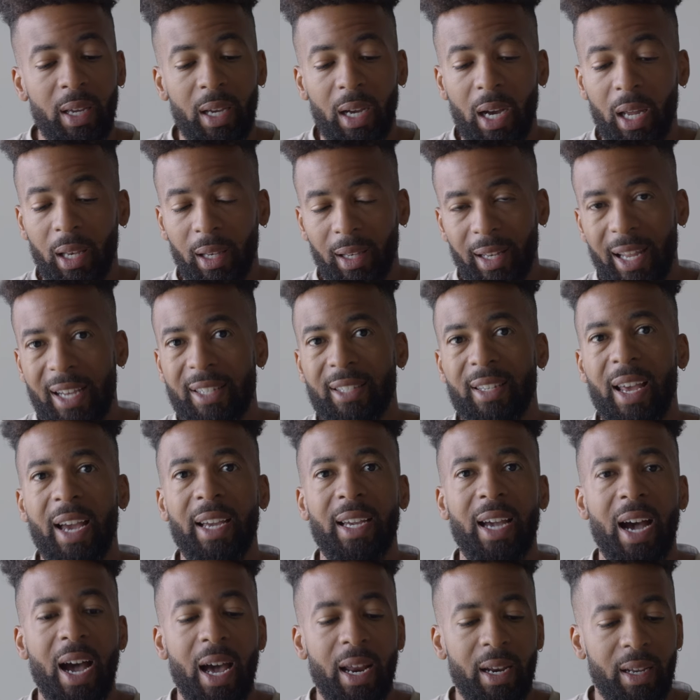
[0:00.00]
unless I
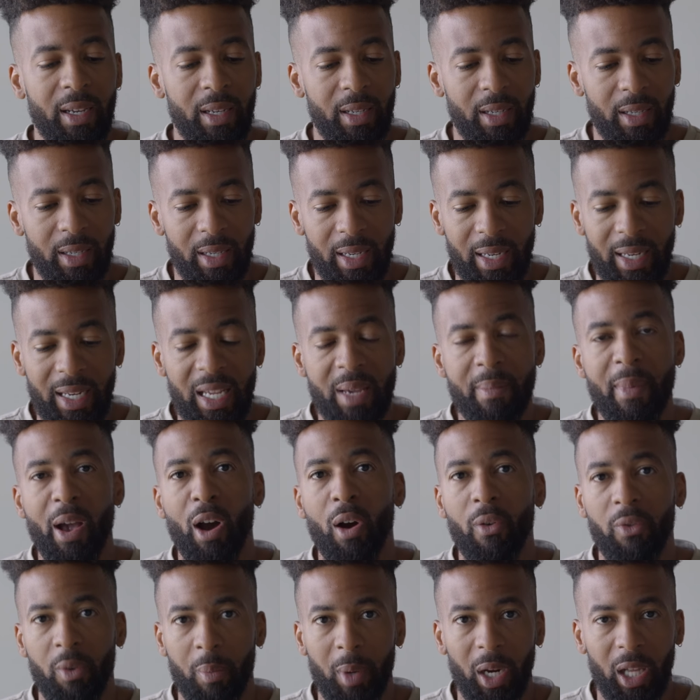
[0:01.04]
got an email
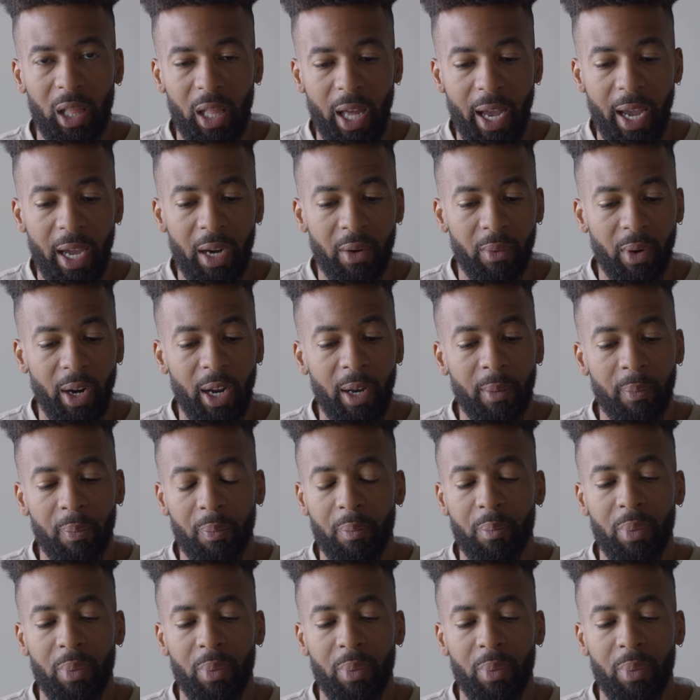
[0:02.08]
from a client, right?